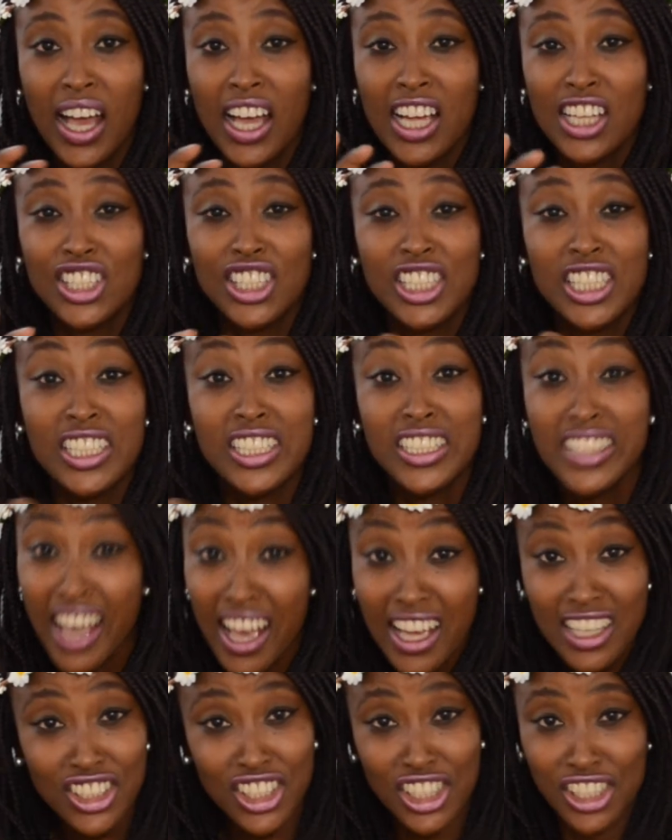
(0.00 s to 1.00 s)
She
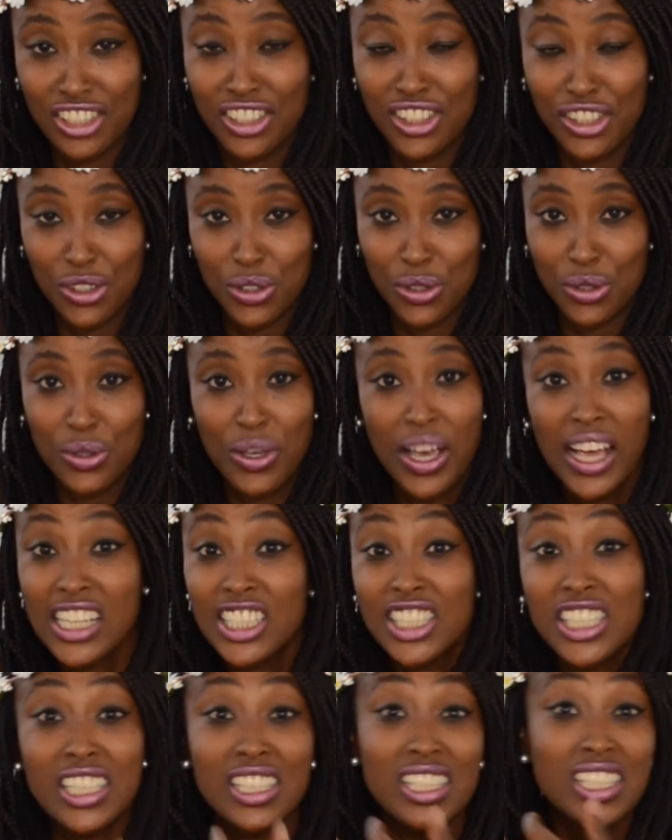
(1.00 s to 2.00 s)
nurtured you,
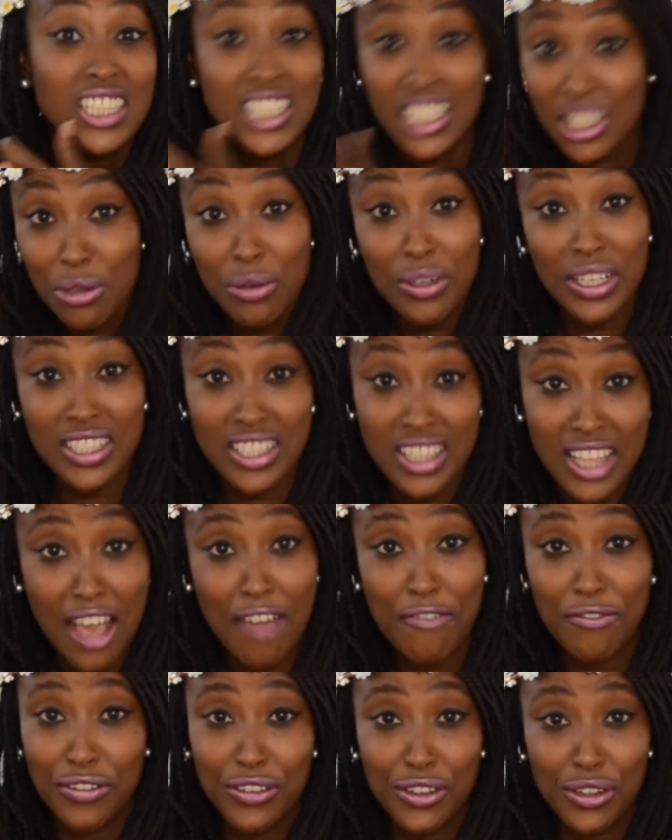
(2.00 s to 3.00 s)
she still is
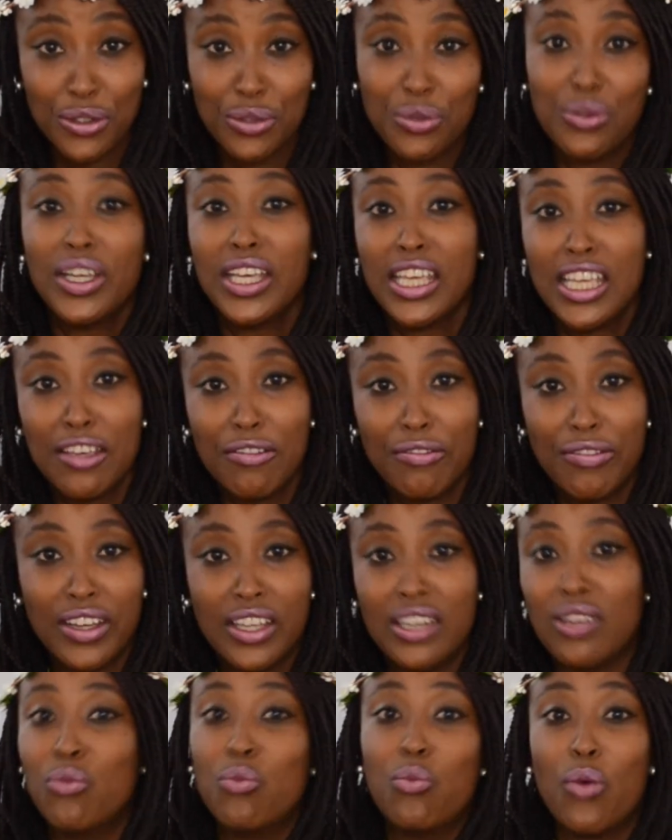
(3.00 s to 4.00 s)
there for you, even
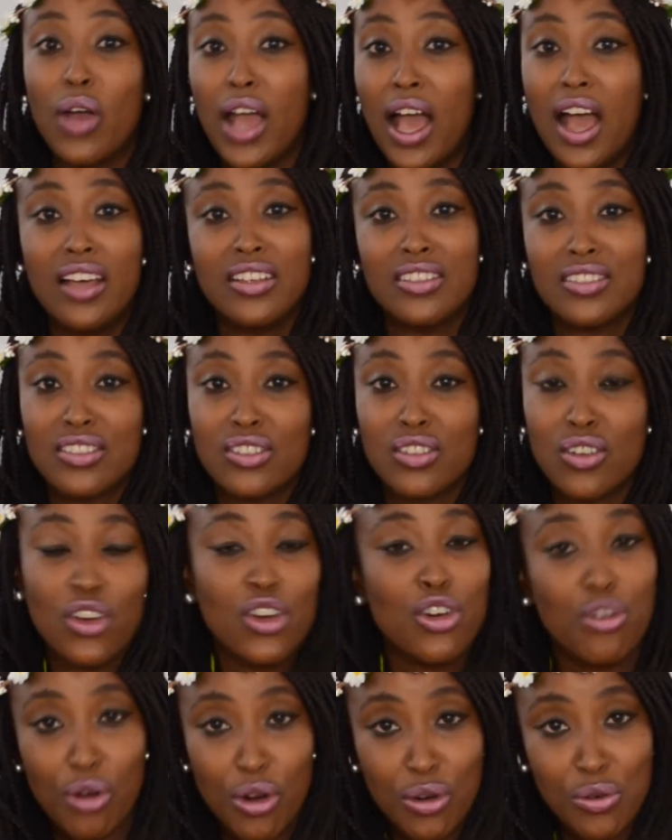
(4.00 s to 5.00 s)
as
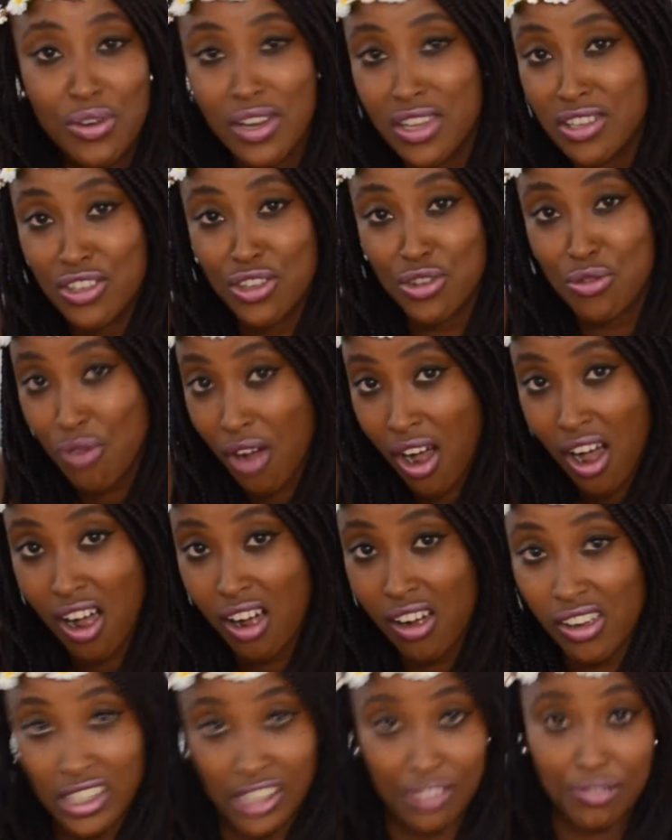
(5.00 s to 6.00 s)
grown as you
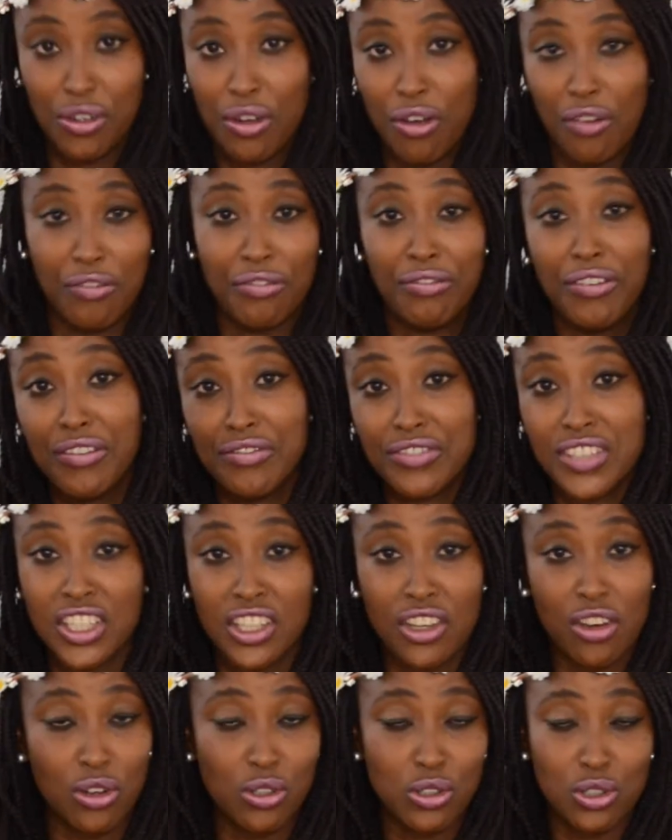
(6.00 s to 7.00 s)
are. If you're a
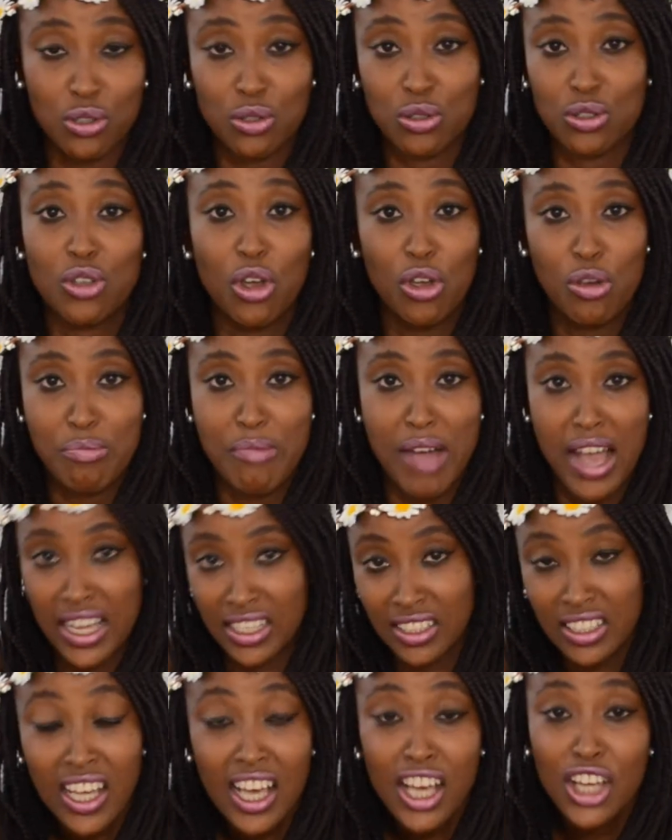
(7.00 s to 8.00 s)
50-year-old or so
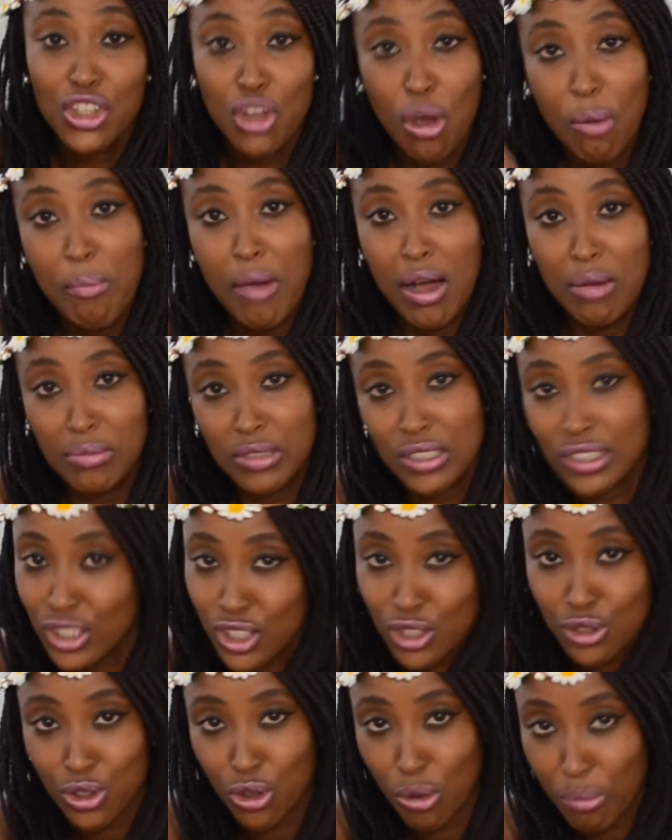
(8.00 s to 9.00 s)
man, your mom is
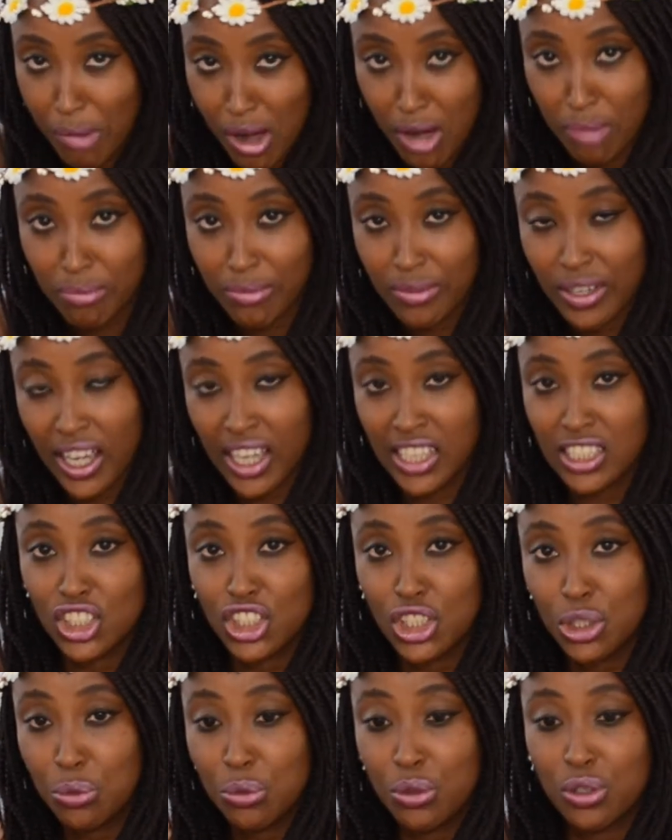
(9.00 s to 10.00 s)
still your mom, and
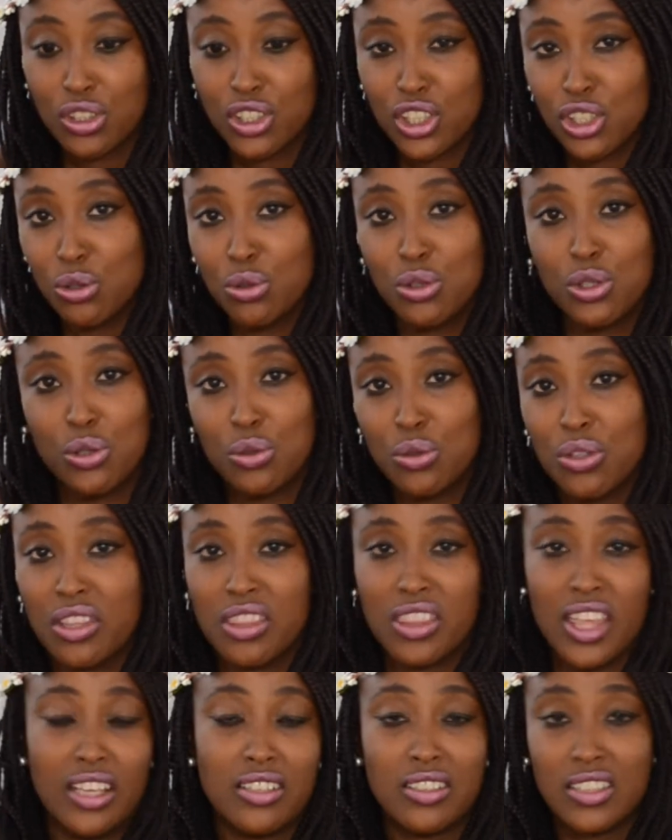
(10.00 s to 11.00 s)
she will still do the
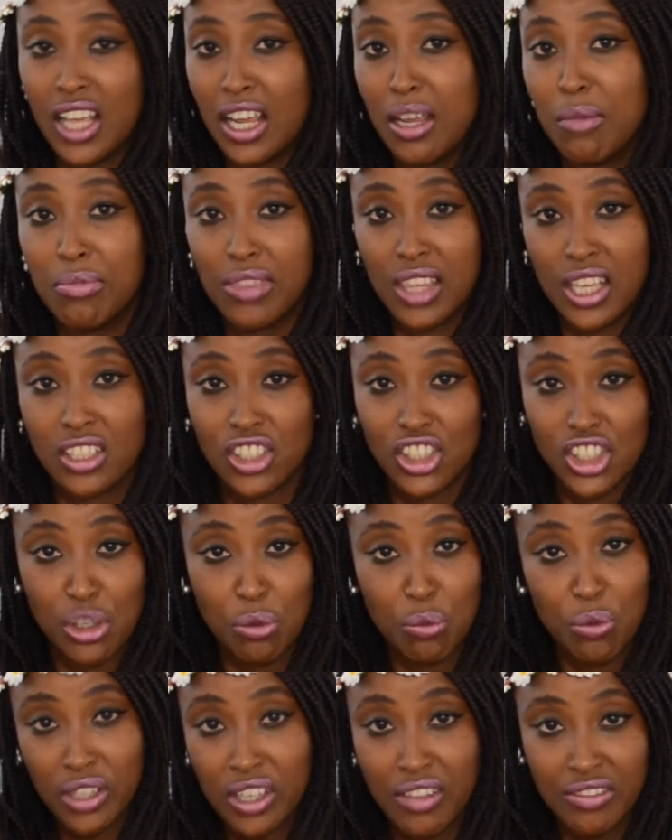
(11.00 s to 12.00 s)
same things she
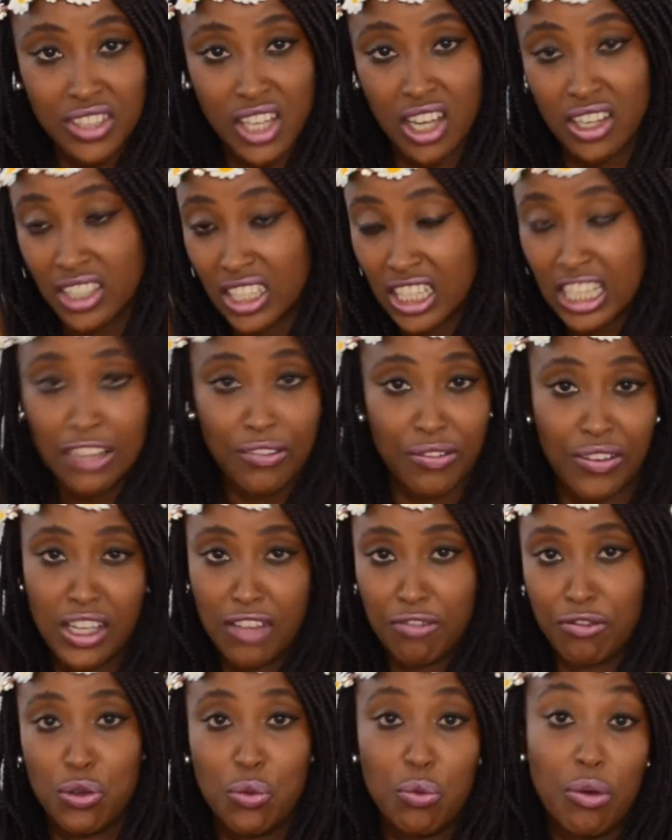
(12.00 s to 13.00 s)
would have done even
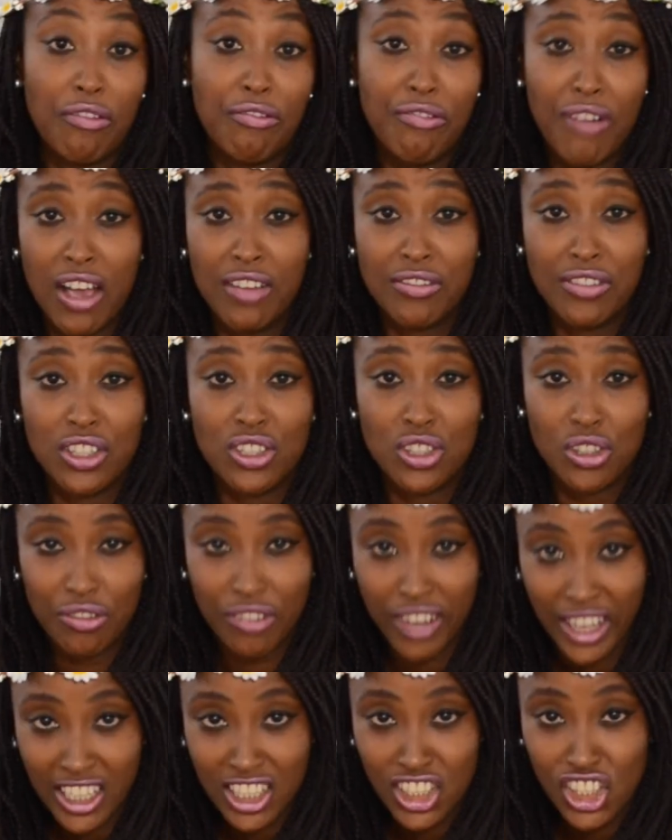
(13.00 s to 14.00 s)
if you were 5 years of
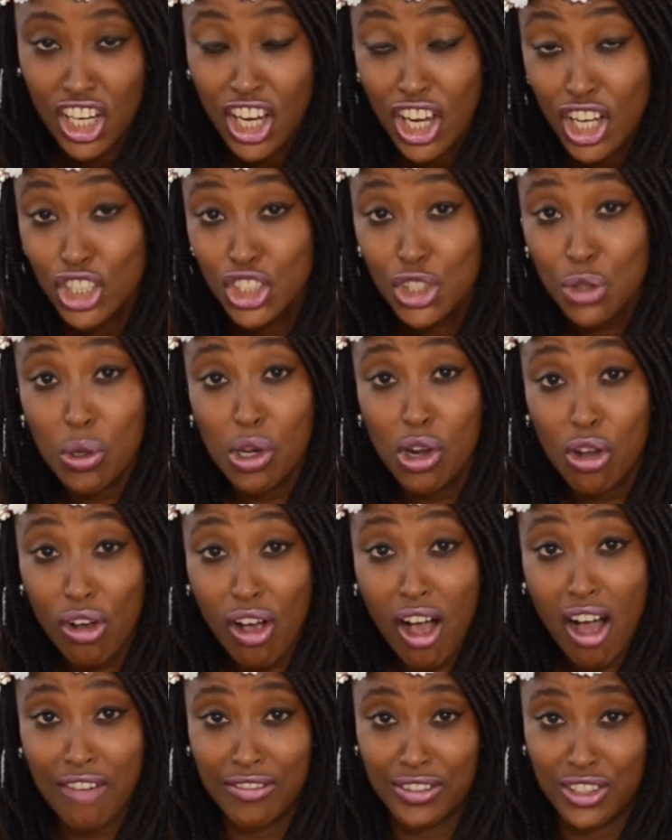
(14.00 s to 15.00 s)
age. She will look
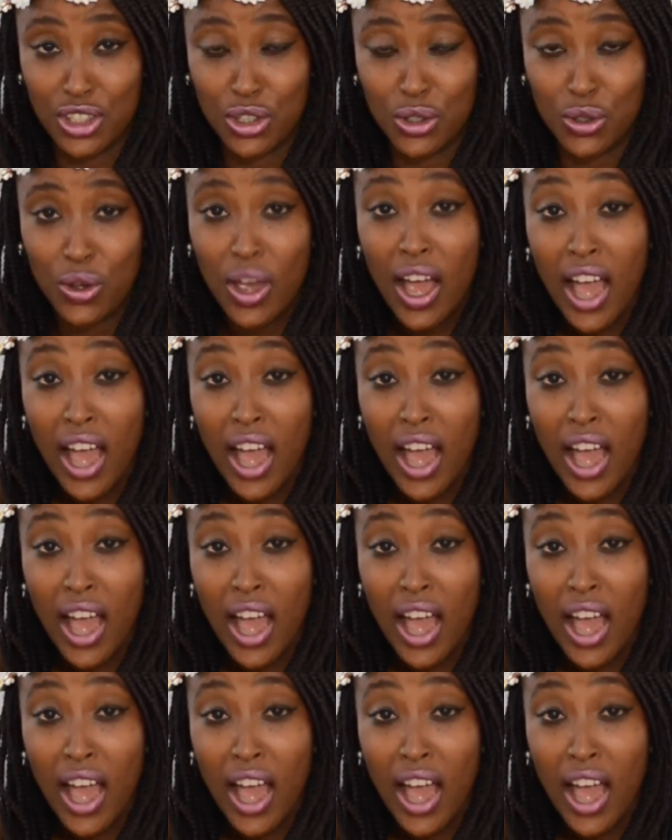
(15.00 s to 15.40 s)
after you.